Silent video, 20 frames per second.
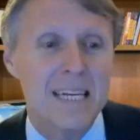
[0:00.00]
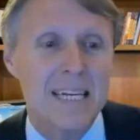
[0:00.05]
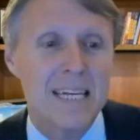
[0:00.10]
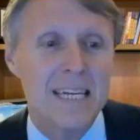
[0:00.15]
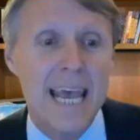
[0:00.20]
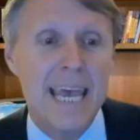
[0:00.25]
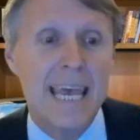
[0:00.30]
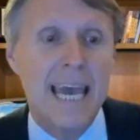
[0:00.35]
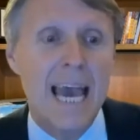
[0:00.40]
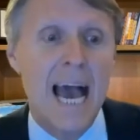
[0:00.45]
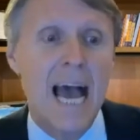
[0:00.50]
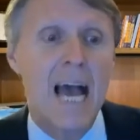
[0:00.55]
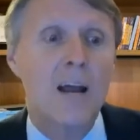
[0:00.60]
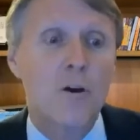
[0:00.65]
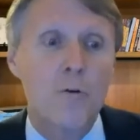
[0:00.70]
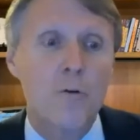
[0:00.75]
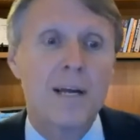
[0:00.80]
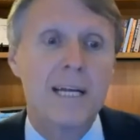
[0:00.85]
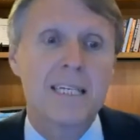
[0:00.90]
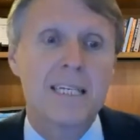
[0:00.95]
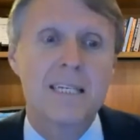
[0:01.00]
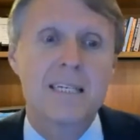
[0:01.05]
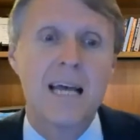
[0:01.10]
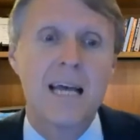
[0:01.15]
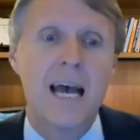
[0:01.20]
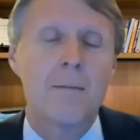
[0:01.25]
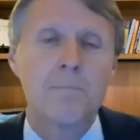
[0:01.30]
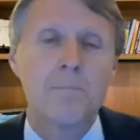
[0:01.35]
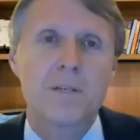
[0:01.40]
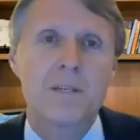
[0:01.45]
take concrete
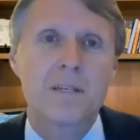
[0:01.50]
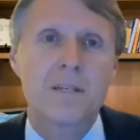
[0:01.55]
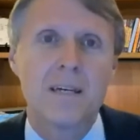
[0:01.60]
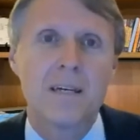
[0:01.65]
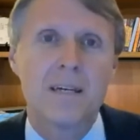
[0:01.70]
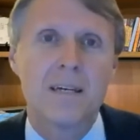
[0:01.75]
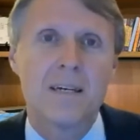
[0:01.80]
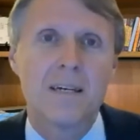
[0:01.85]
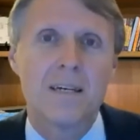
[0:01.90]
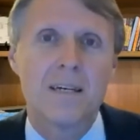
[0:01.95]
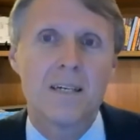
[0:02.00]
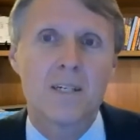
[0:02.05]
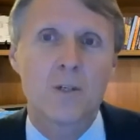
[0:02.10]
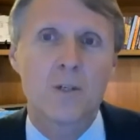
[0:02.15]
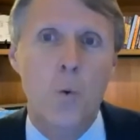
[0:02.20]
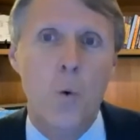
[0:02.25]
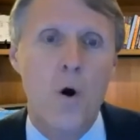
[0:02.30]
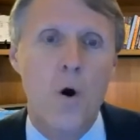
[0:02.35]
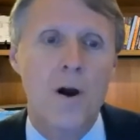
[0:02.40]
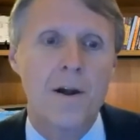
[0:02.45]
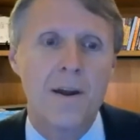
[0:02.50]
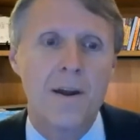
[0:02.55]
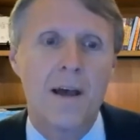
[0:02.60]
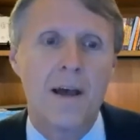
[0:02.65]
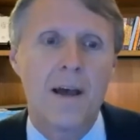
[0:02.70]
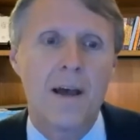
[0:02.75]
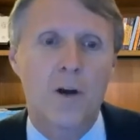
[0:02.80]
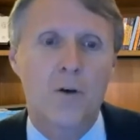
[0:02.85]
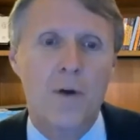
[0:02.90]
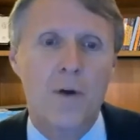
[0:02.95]
steps toward
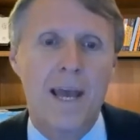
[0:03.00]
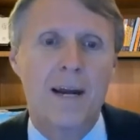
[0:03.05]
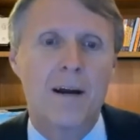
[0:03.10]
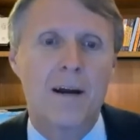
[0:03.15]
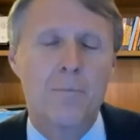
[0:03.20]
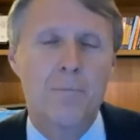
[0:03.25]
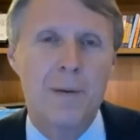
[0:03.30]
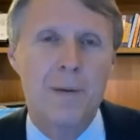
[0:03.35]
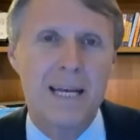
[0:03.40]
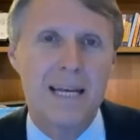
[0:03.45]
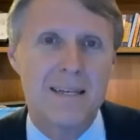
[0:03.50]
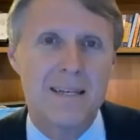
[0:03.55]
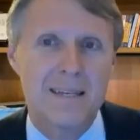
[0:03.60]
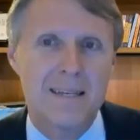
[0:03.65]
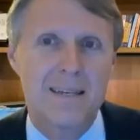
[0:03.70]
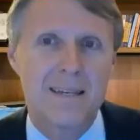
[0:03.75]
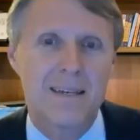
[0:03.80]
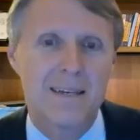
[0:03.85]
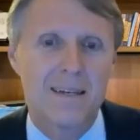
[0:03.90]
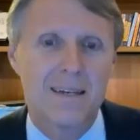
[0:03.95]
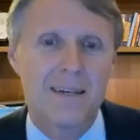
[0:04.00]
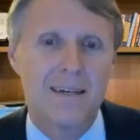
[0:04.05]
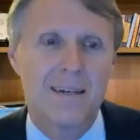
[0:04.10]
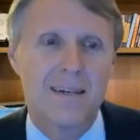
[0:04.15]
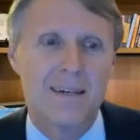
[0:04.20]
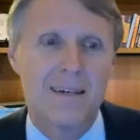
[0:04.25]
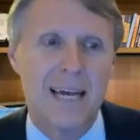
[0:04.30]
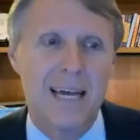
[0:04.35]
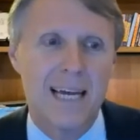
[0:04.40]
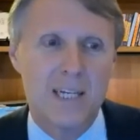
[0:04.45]
greater peace
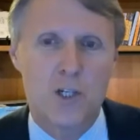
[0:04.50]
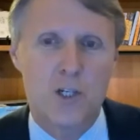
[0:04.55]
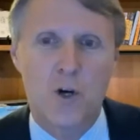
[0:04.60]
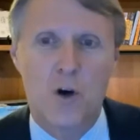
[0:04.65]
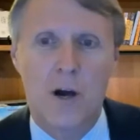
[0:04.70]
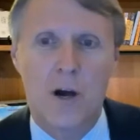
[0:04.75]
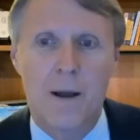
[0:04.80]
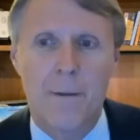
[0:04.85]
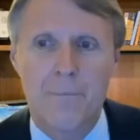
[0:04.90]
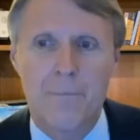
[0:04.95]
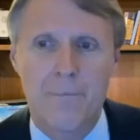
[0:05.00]
and joy.